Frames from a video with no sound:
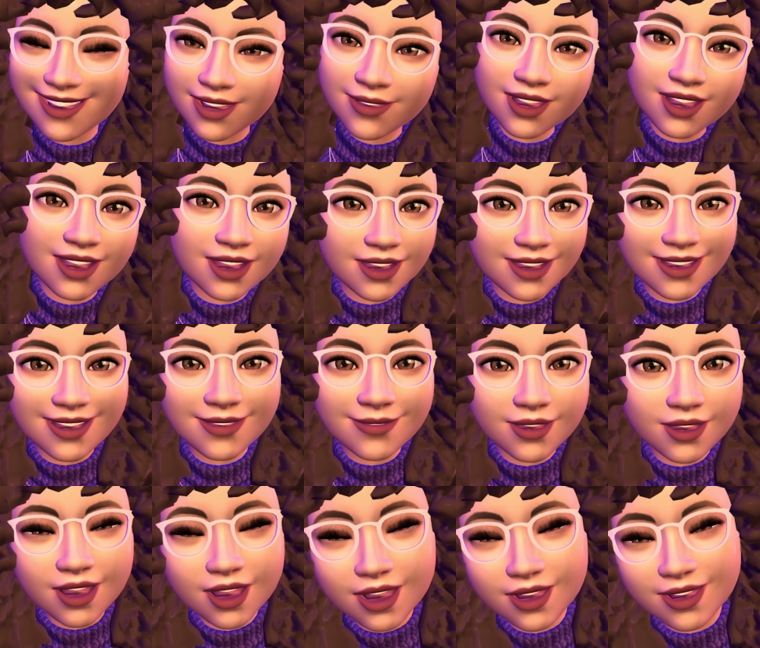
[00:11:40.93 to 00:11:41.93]
they have a ton of
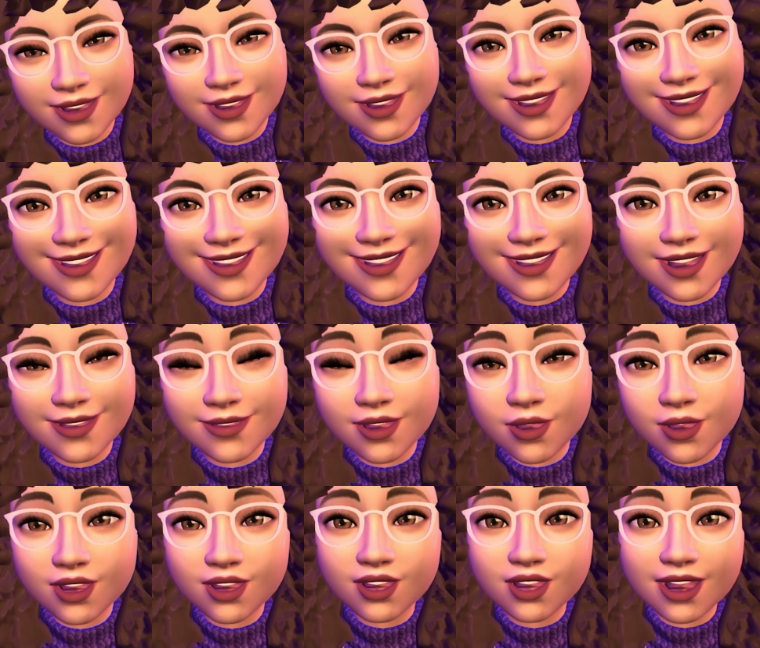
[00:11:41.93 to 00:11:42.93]
different colors and stuff you
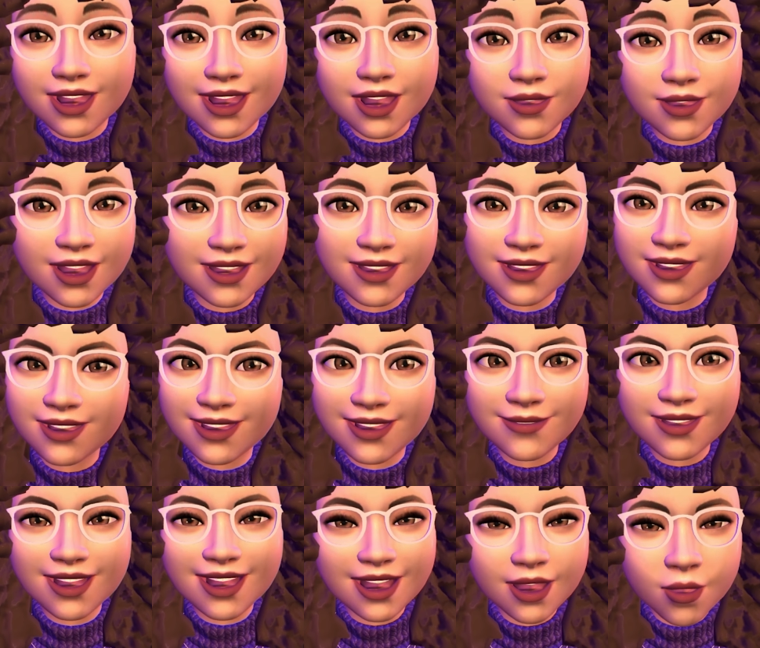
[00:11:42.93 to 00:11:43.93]
can check out. I think
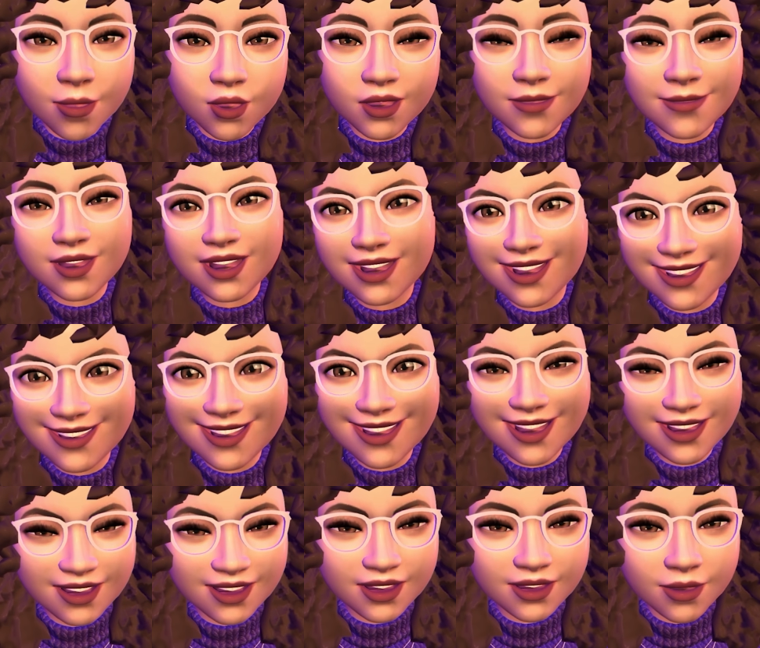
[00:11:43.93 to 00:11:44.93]
even like Walmart, I think
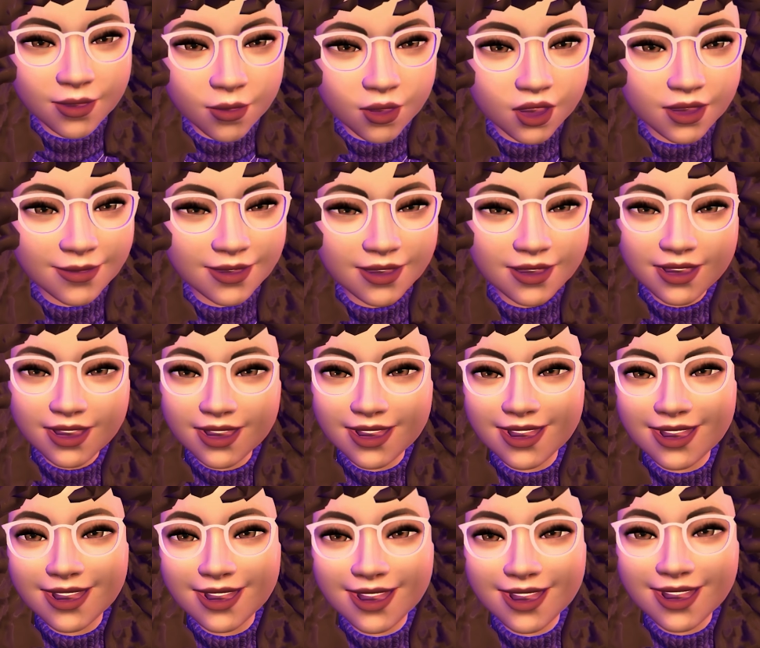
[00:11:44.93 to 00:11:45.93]
I saw it in Walmart
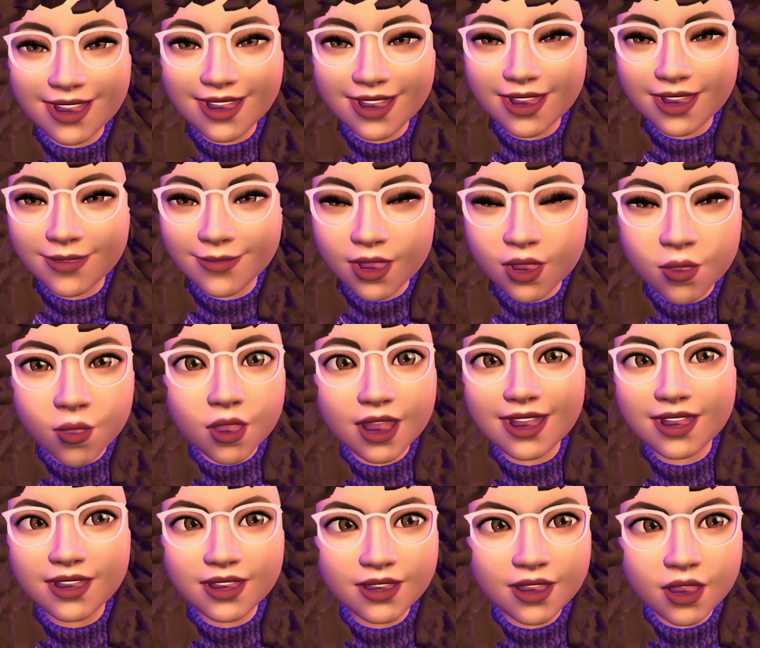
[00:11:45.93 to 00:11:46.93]
a
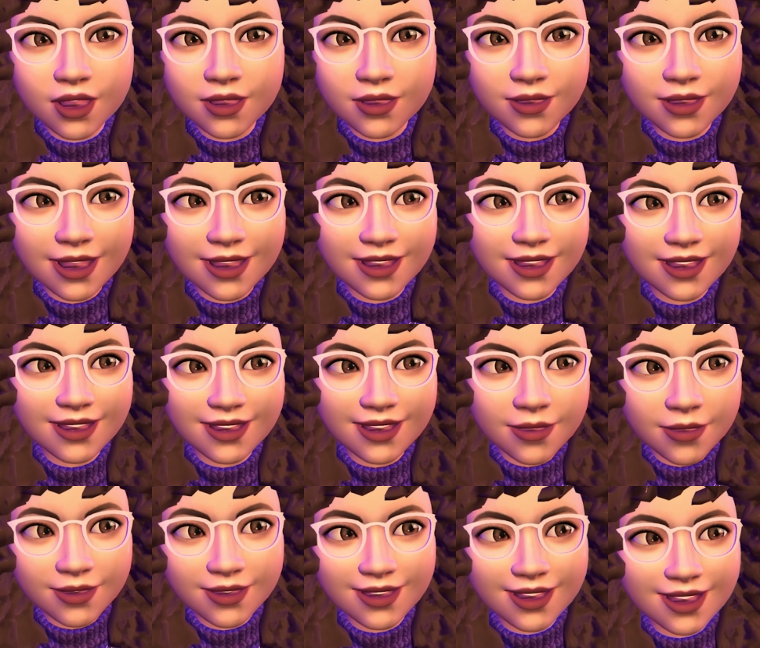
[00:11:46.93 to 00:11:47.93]
while ago. Like, I think
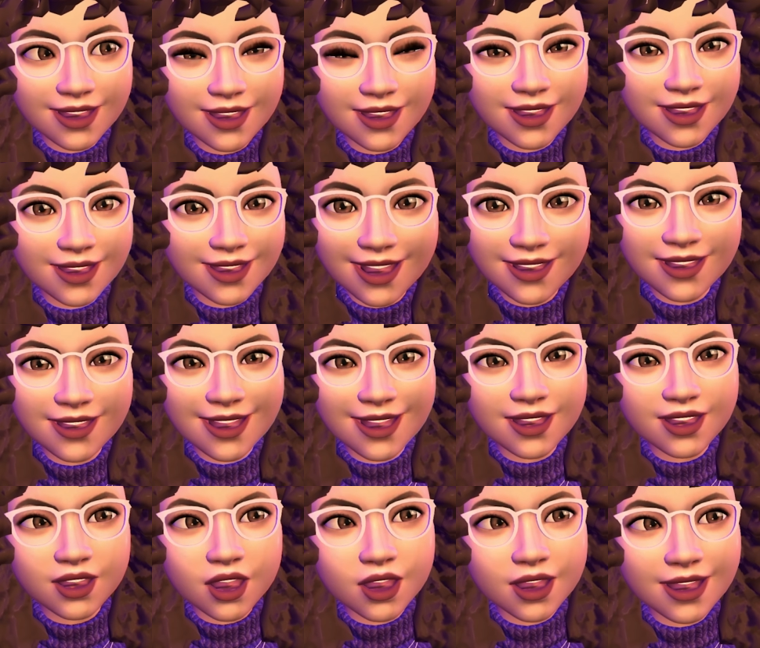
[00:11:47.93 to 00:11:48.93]
I
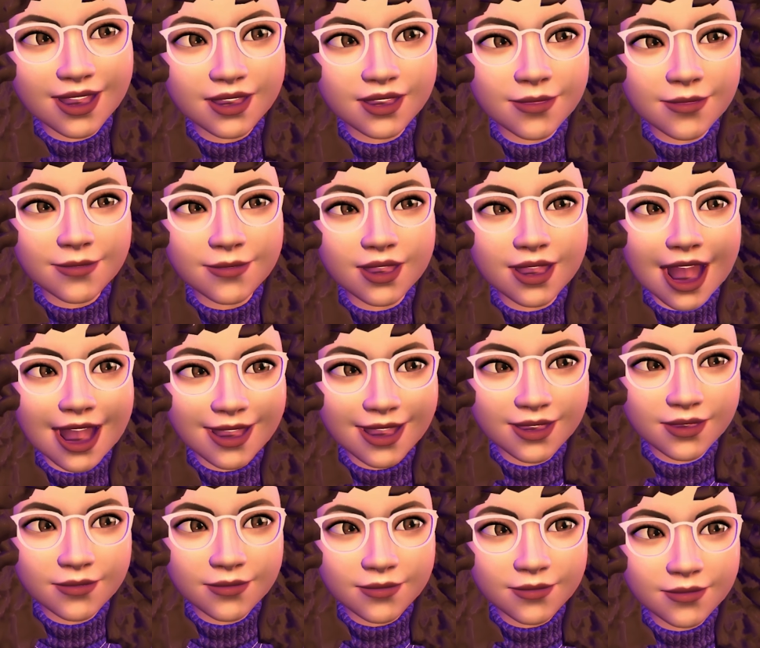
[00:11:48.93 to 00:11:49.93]
saw like the black
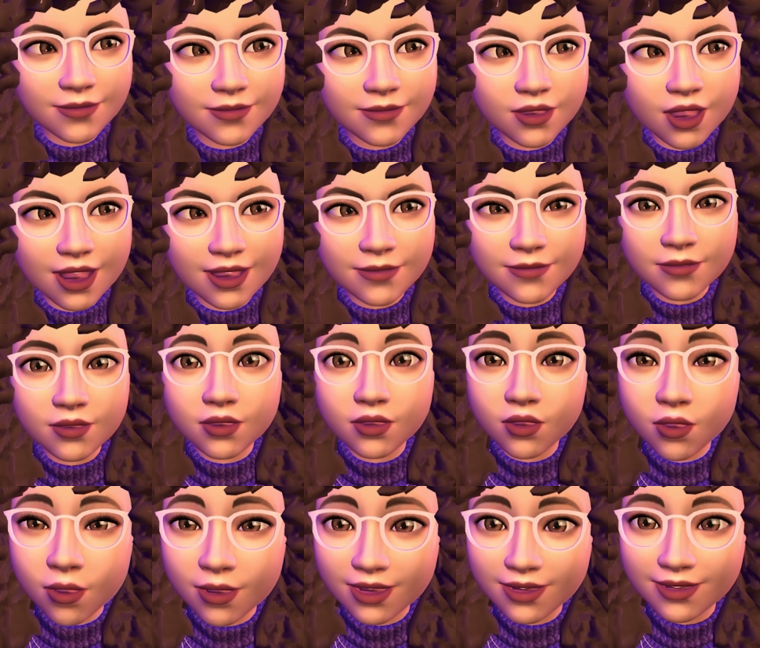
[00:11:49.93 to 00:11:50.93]
and red and blue
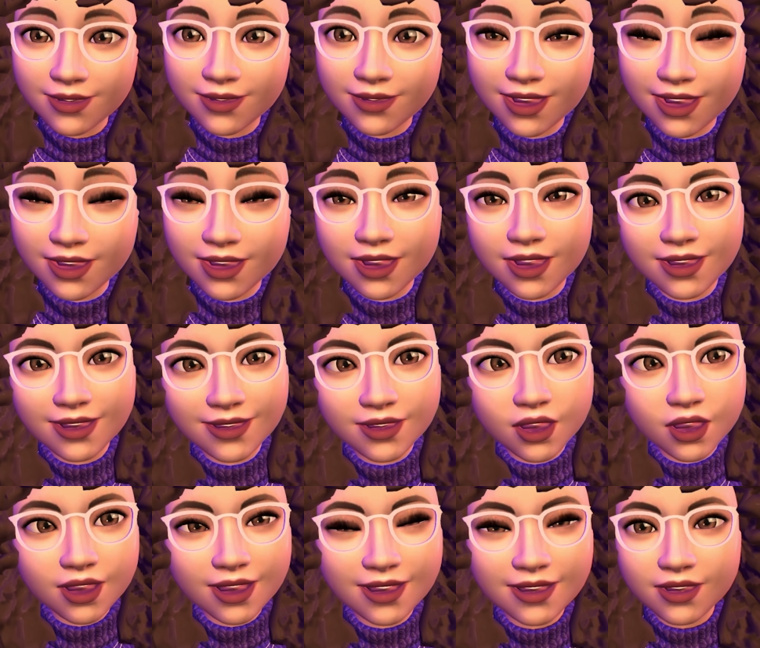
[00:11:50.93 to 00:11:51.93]
ones. I think I
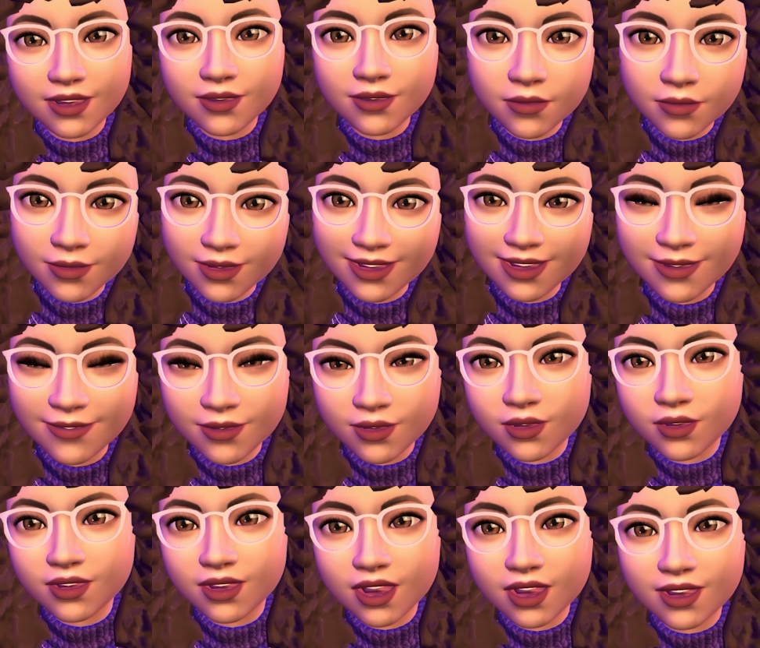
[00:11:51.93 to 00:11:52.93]
saw like the
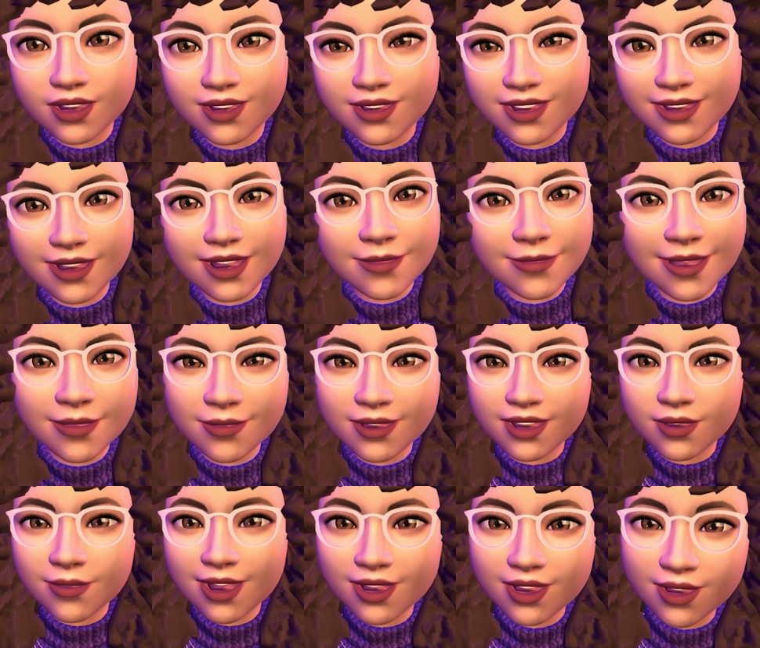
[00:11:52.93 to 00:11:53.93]
typical colors. I think maybe the
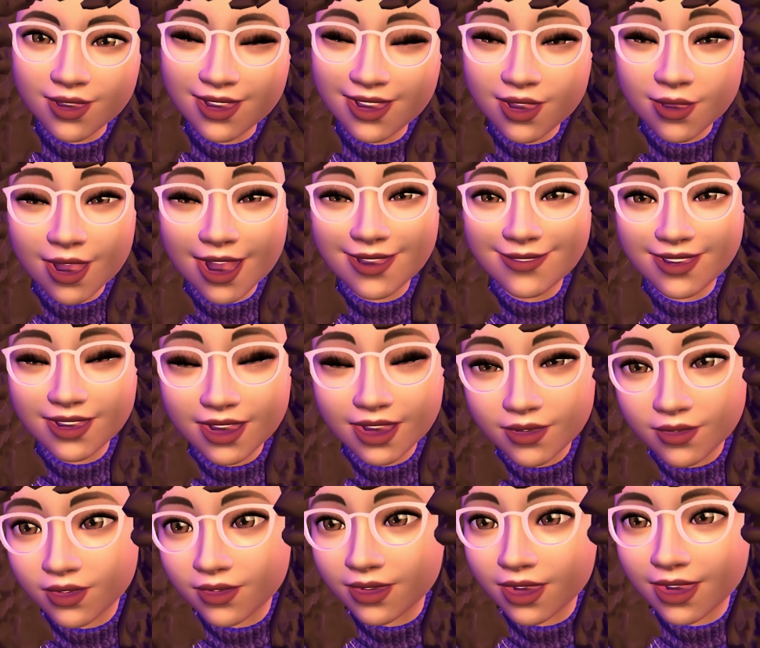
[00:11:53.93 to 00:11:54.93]
specialty you have to get
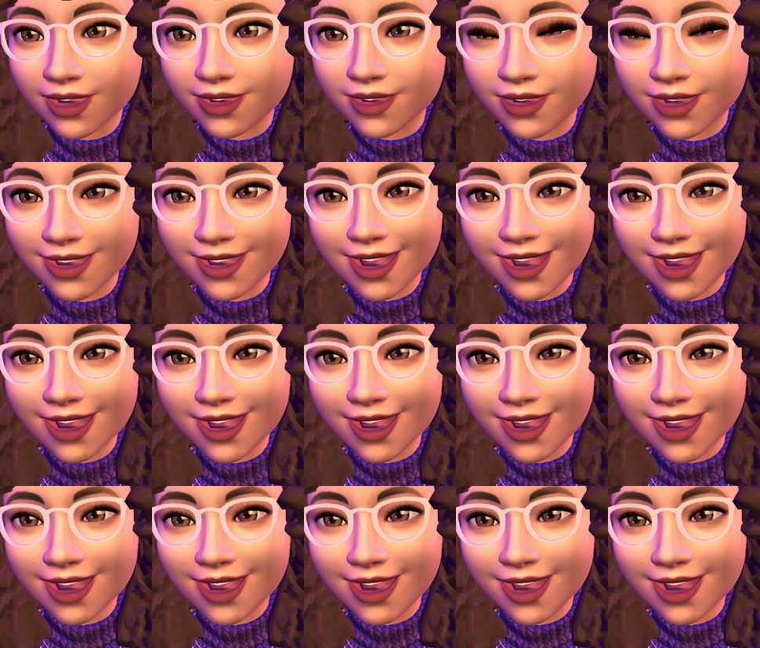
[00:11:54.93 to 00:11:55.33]
online.